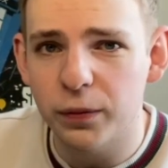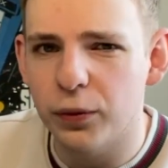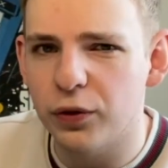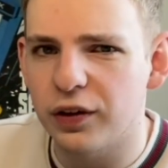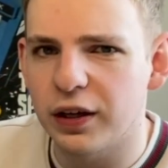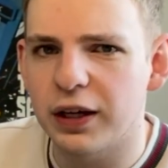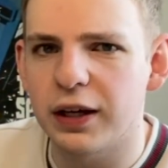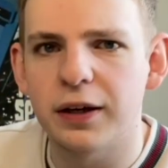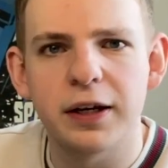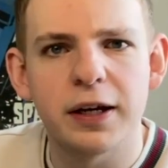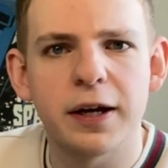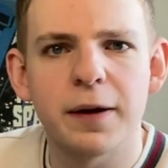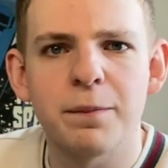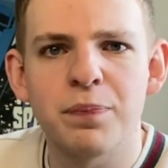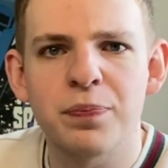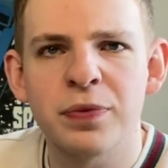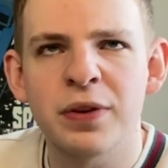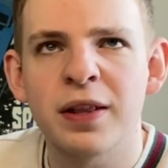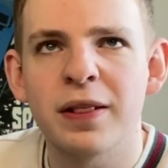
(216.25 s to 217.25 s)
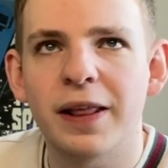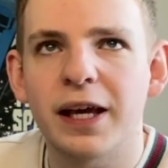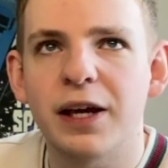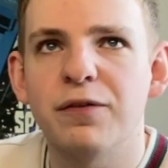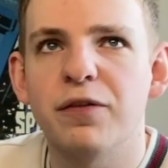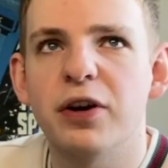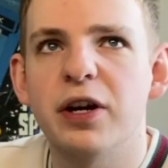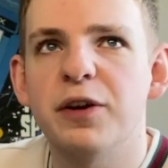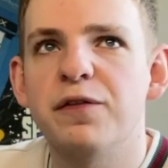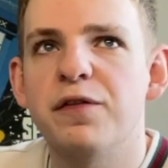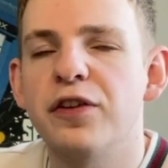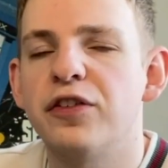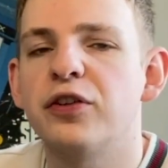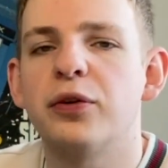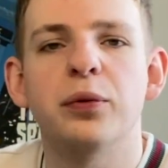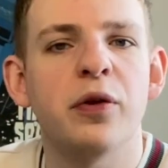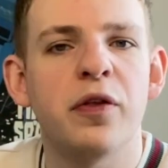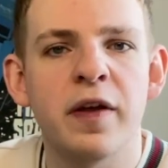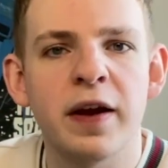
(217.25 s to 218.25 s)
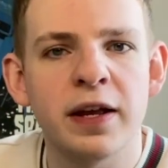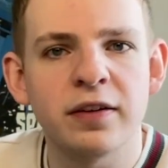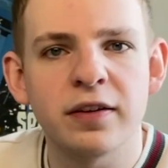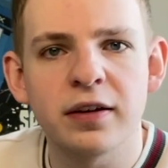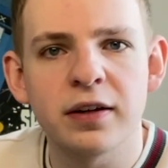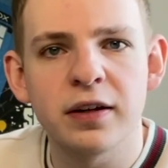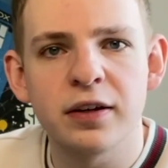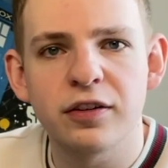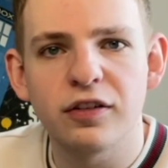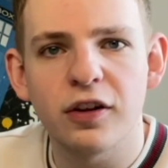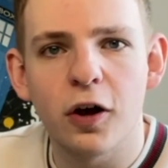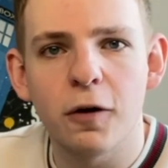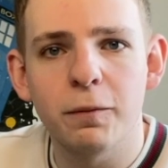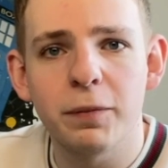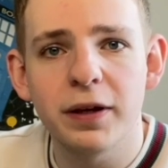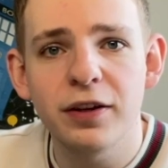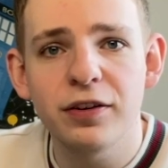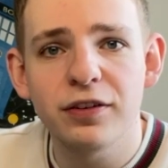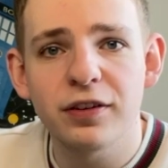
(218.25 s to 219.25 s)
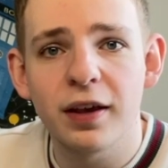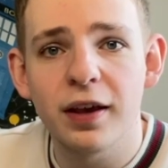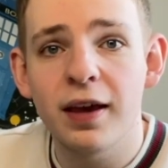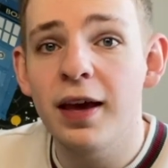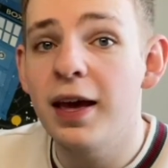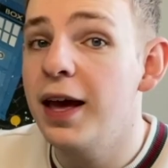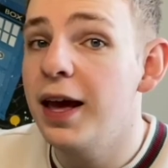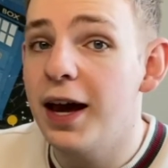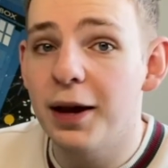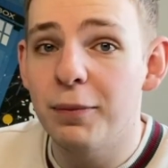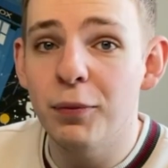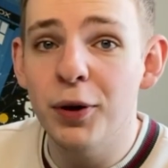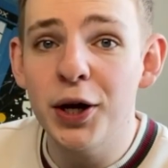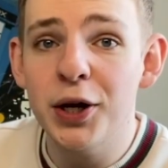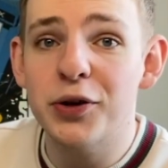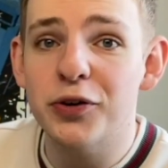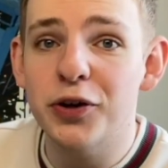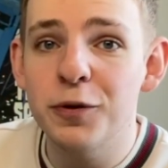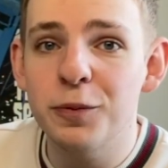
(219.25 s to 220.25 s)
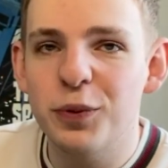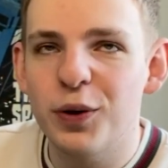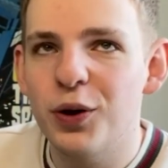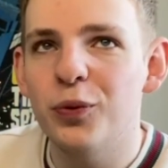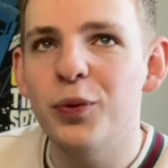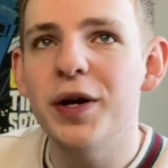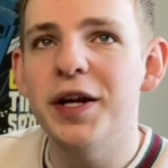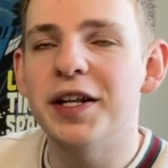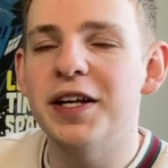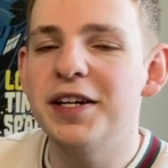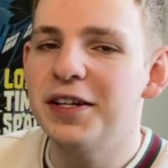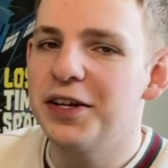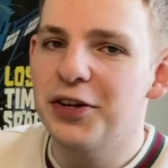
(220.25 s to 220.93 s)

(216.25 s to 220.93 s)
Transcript: It was like a very physical theatre style piece. And my group, we did